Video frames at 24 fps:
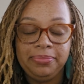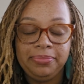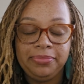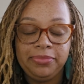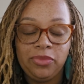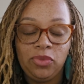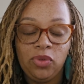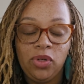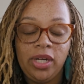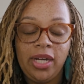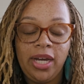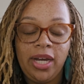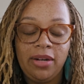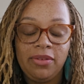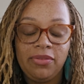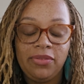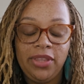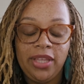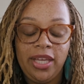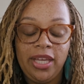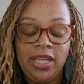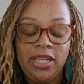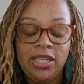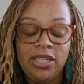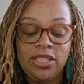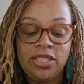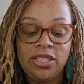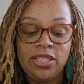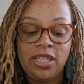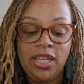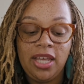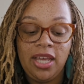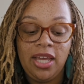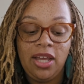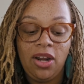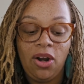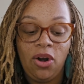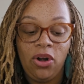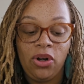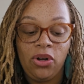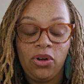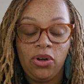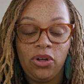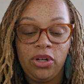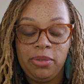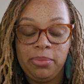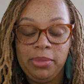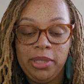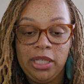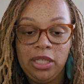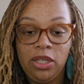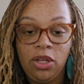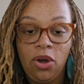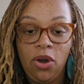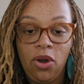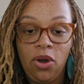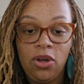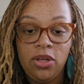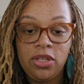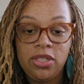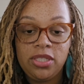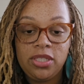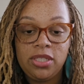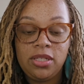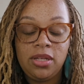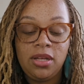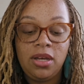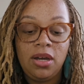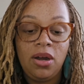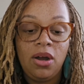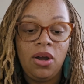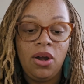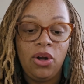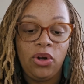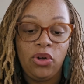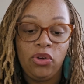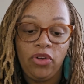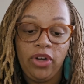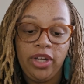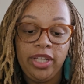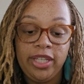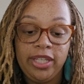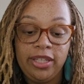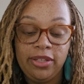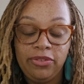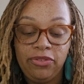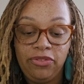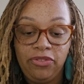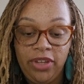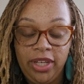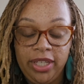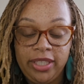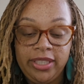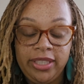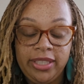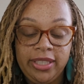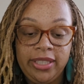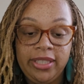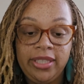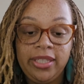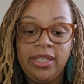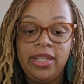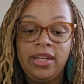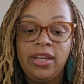what kind of things are going to be lost, greatly affected.